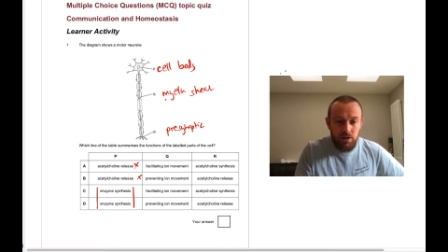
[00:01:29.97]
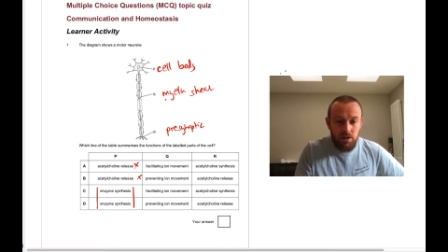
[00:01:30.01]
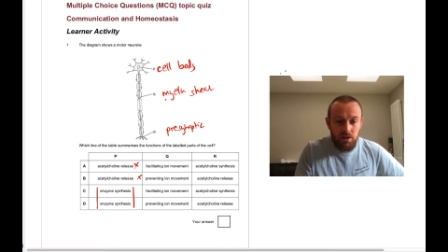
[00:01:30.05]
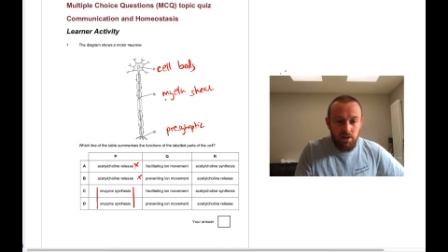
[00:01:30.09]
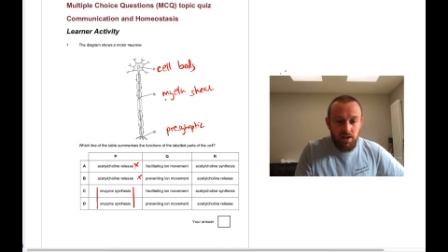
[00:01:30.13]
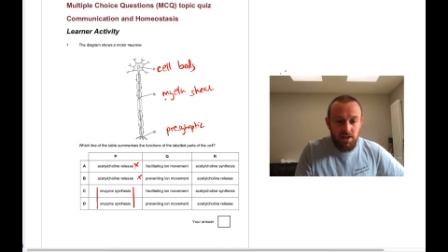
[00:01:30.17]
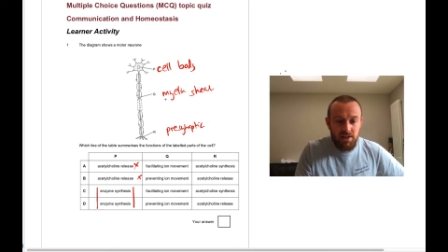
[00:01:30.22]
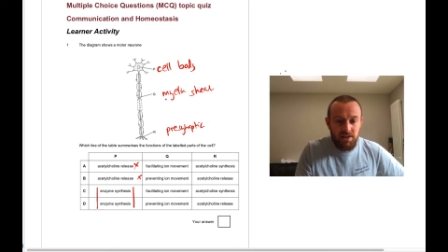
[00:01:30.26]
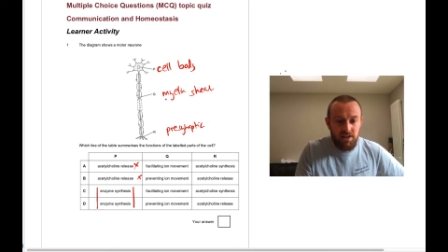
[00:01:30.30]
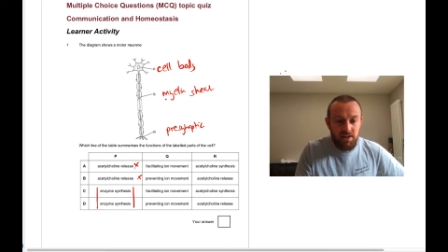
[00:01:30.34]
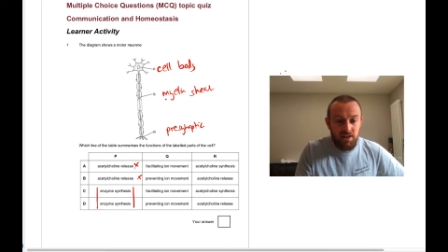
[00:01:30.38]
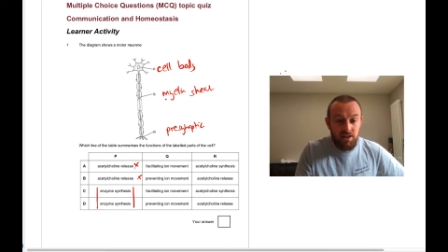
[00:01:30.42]

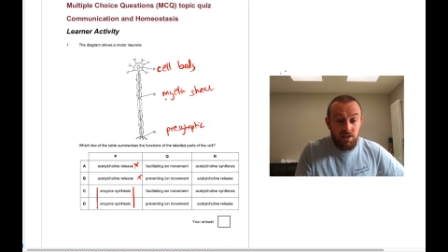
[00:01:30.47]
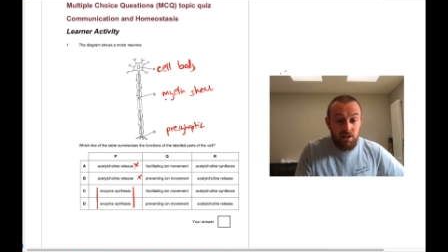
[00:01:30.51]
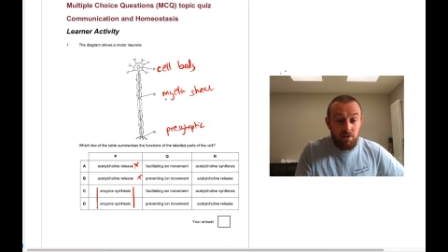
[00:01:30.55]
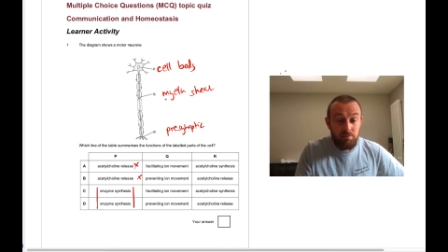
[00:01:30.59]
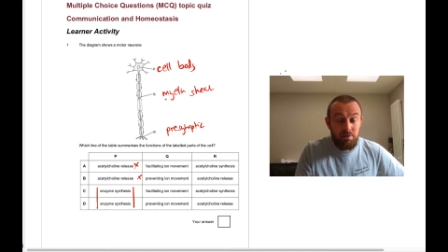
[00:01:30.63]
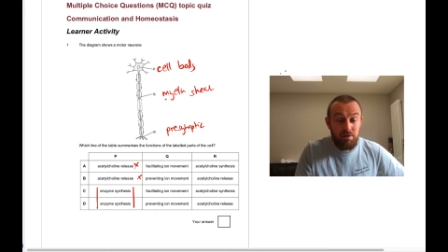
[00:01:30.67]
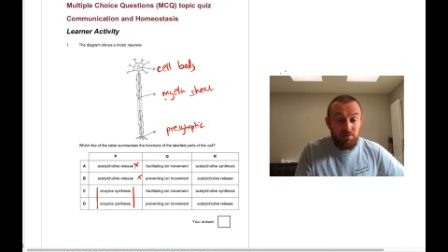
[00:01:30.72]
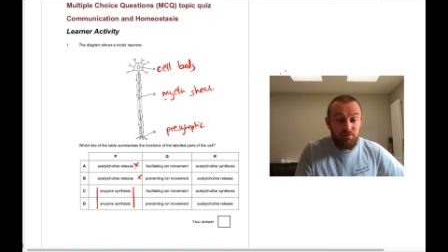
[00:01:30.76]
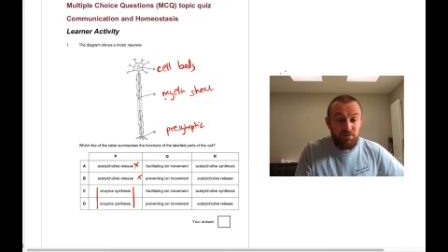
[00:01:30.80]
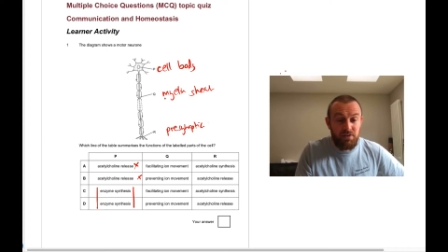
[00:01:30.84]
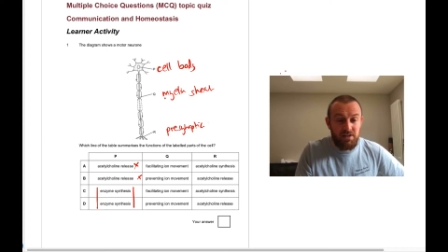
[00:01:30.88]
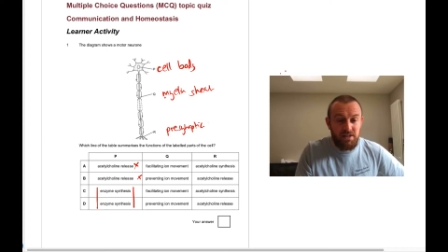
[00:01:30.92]
is it going to
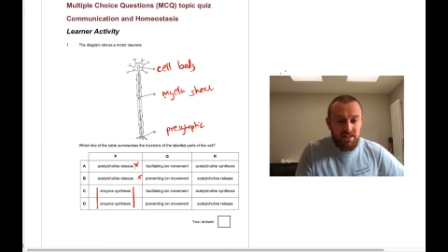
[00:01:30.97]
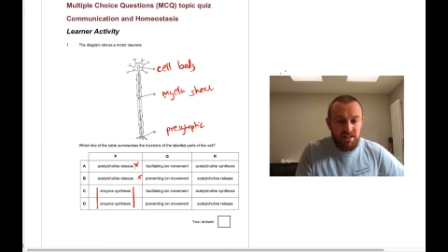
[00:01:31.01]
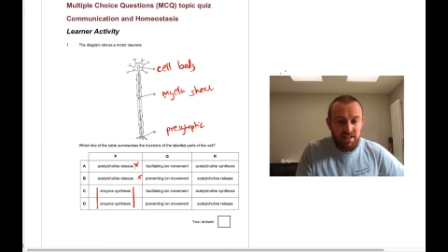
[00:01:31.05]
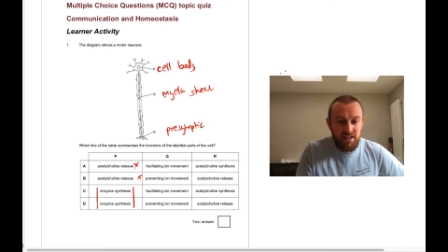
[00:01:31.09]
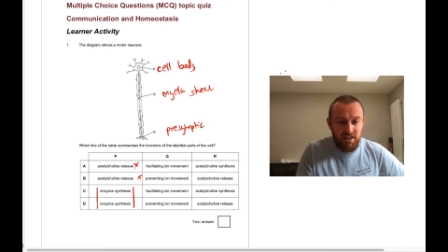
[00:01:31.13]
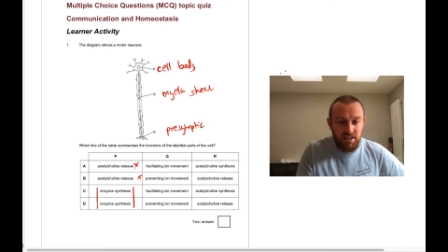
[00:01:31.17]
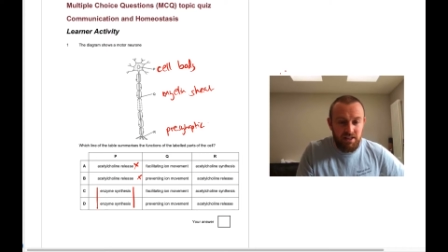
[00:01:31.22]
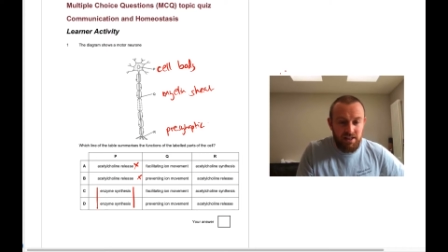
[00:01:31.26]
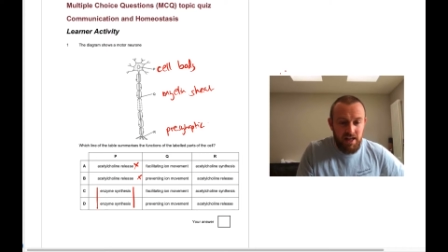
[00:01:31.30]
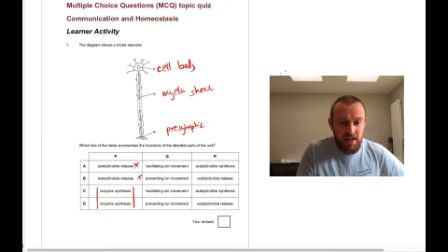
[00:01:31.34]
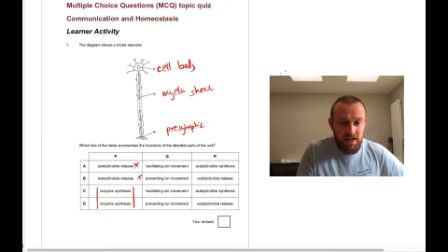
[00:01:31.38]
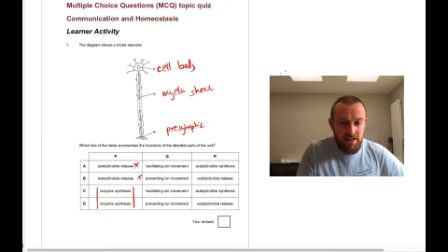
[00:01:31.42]
be
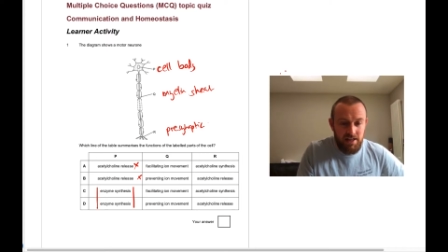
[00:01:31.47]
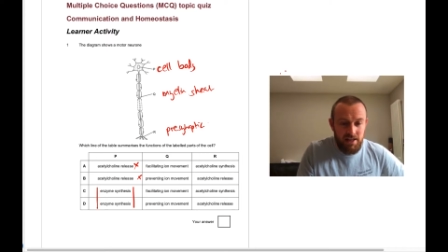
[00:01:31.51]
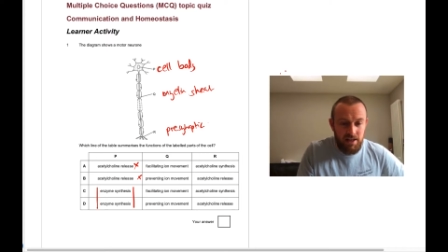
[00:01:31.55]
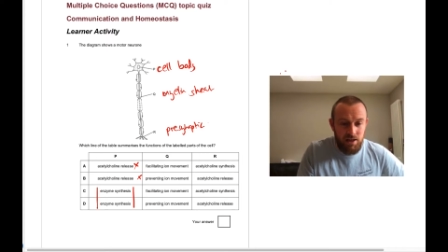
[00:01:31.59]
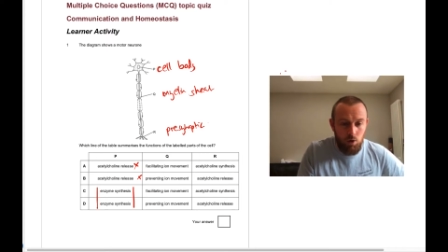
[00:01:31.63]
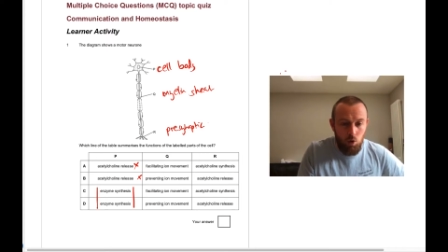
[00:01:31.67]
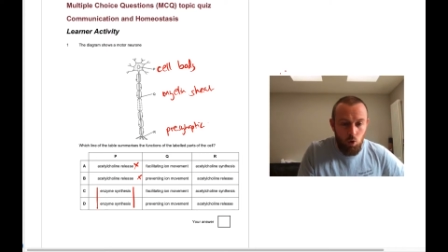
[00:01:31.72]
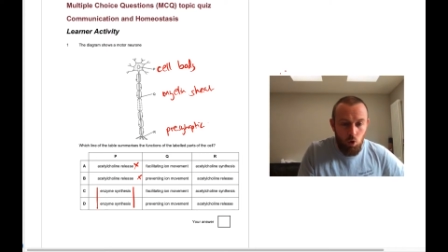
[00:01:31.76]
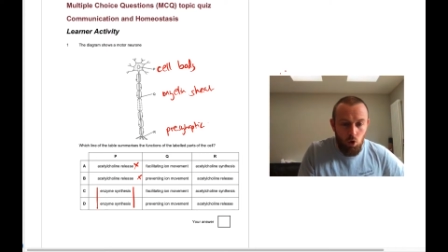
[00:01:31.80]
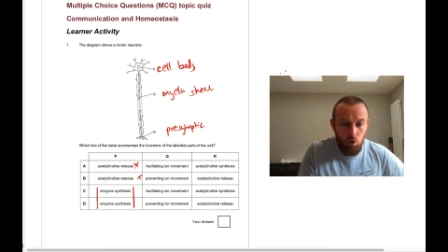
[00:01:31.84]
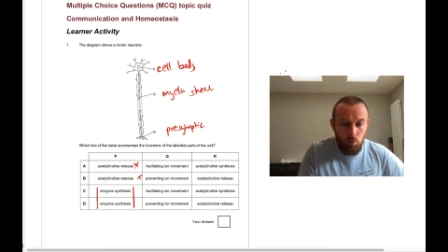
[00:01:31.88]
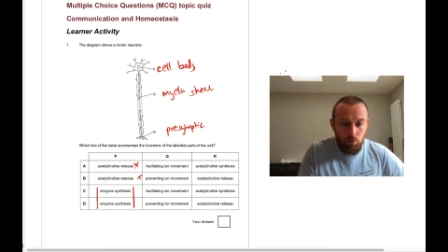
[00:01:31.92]
facilitating
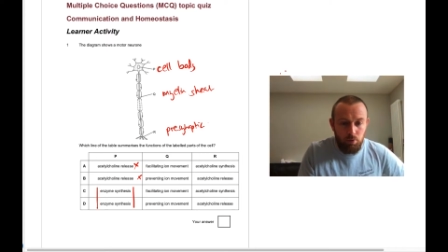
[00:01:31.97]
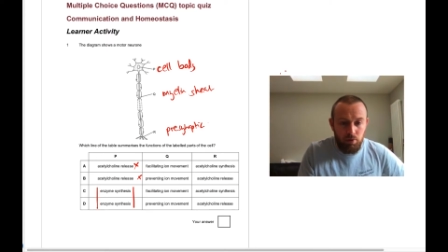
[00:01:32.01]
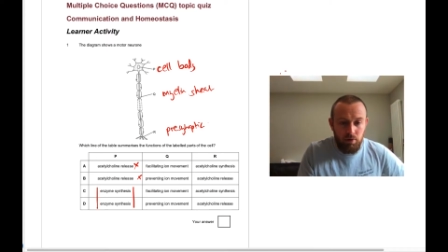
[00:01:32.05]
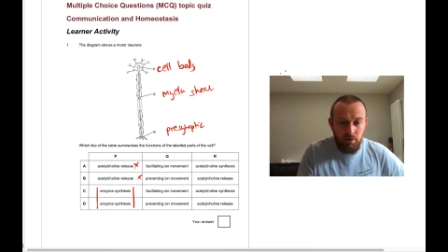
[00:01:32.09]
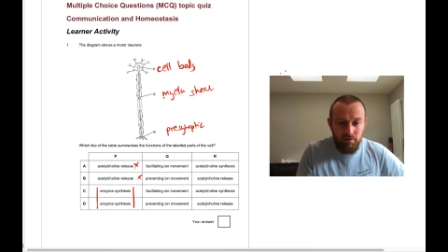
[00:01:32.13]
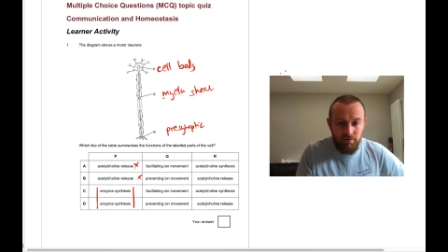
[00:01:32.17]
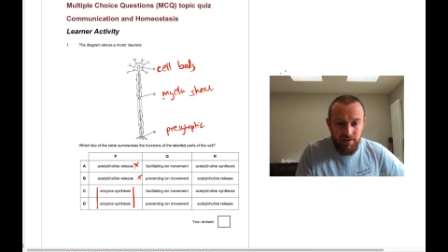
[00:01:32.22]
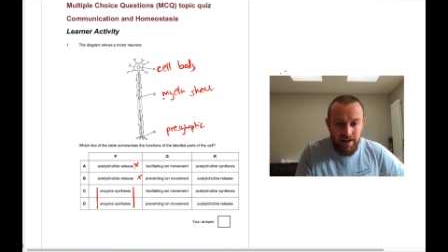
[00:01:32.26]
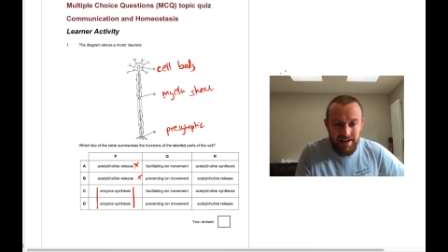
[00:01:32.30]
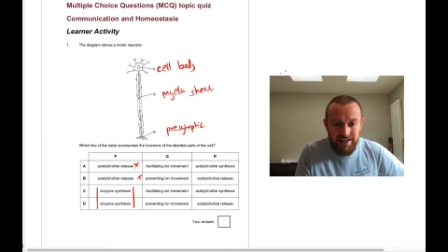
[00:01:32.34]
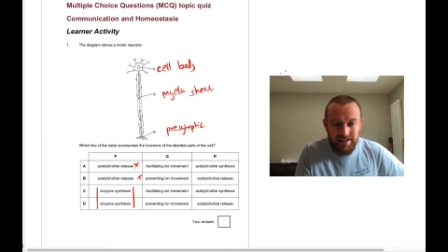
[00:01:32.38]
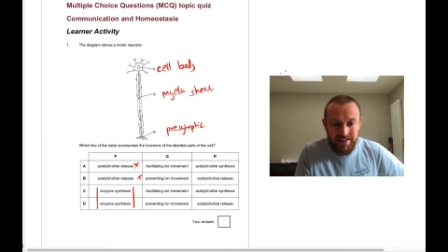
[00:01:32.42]
or
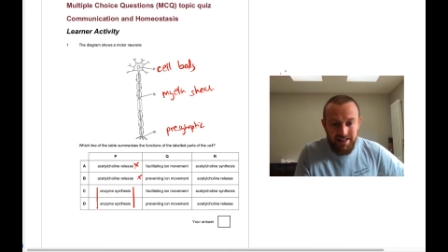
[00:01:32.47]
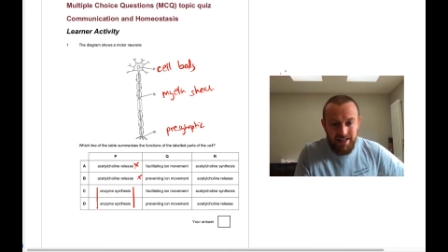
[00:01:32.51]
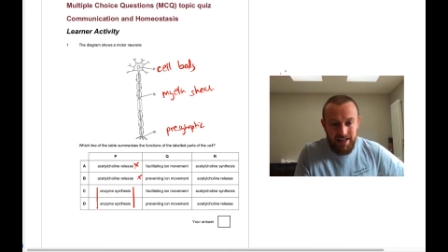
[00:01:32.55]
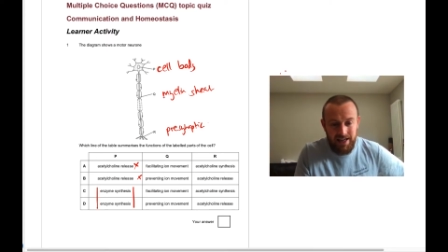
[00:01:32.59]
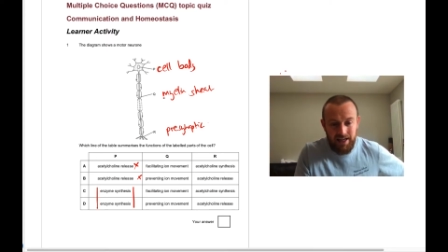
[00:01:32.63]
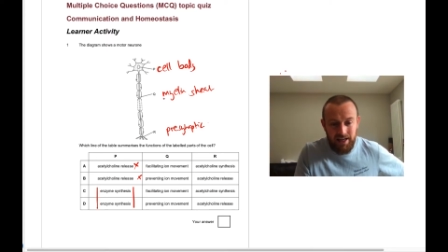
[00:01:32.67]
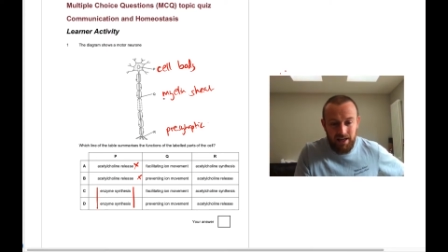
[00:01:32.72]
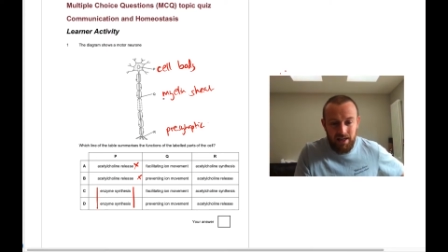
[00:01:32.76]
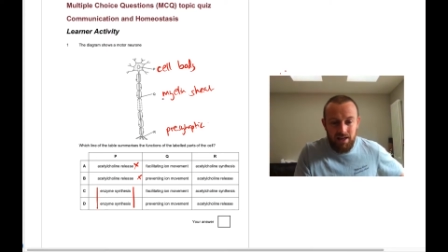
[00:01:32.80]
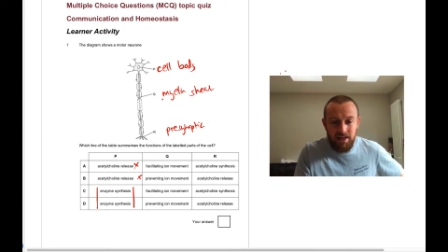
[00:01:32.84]
preventing?